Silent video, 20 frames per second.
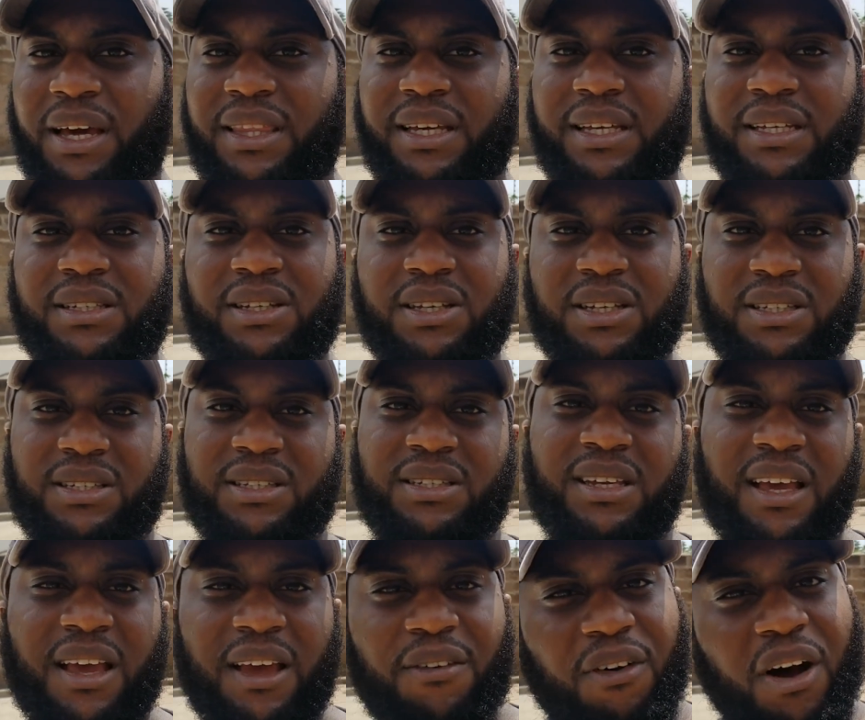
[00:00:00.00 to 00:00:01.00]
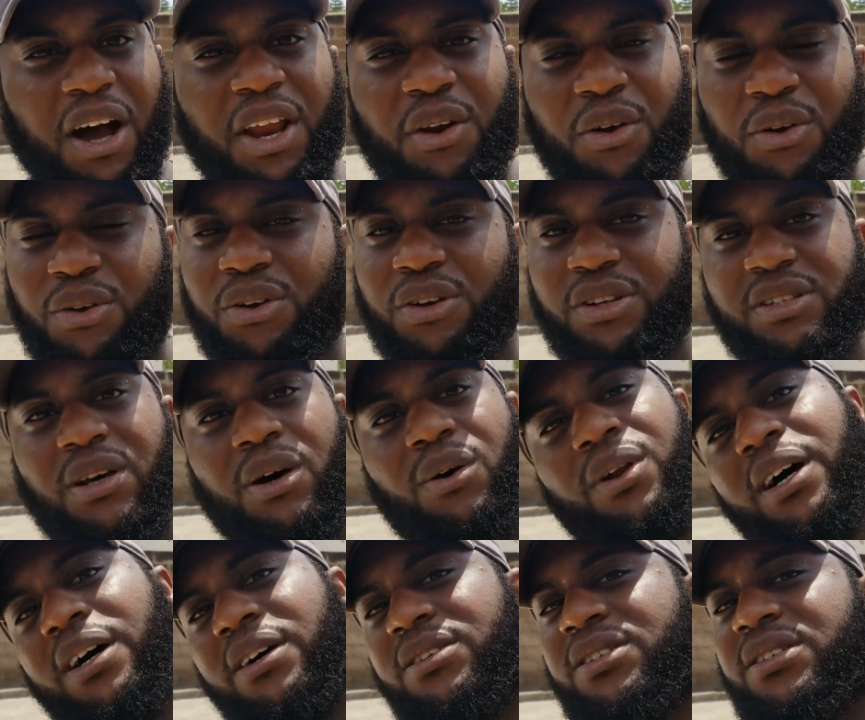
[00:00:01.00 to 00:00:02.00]
like this, because if I don't do it,
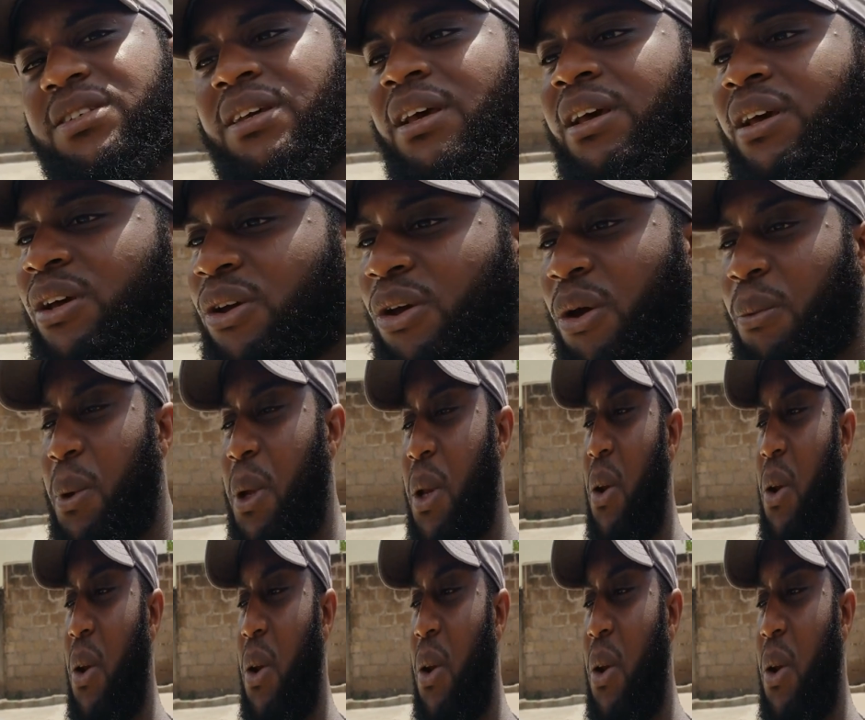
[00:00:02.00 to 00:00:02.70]
someone else could